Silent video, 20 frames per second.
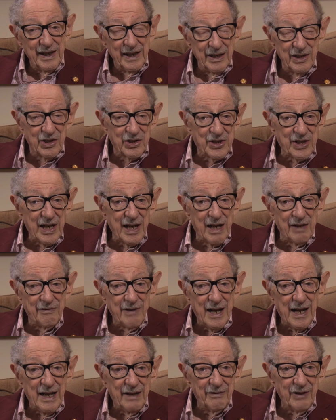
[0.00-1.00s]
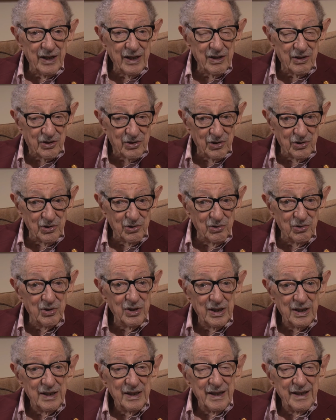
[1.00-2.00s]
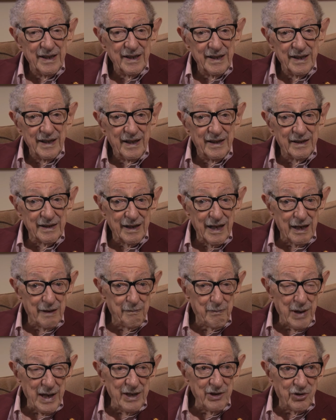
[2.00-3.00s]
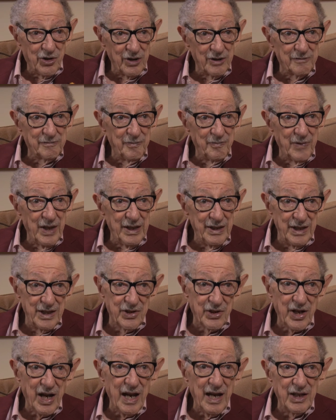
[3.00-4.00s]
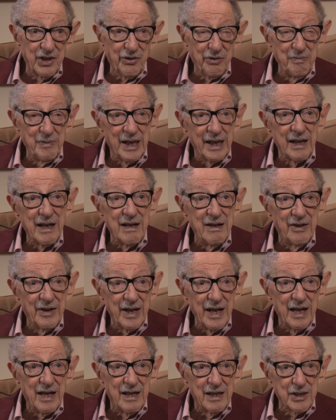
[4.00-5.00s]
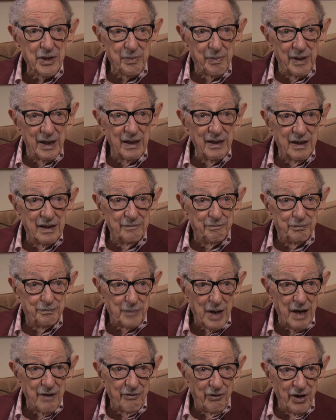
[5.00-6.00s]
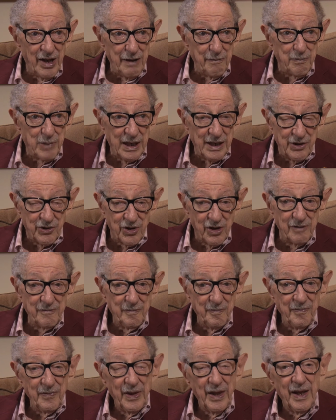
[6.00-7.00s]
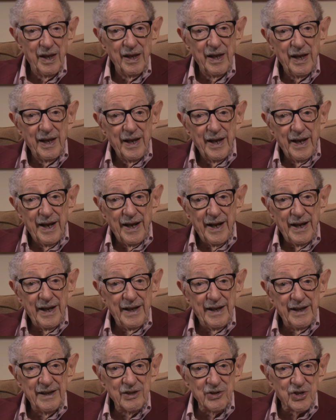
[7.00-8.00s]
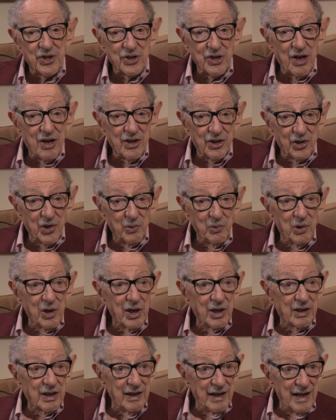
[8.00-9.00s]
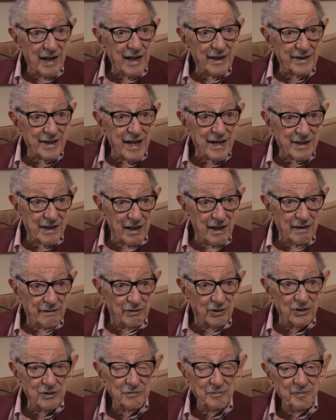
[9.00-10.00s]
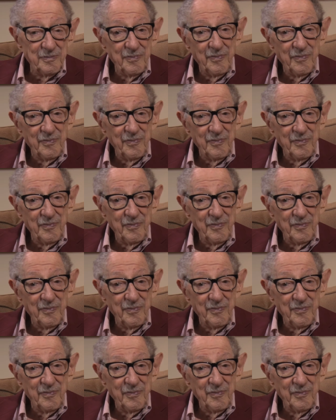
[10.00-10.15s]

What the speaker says: instead of having to get a patient, in this case from the county hospital, a poverty patient, and start to work at that level,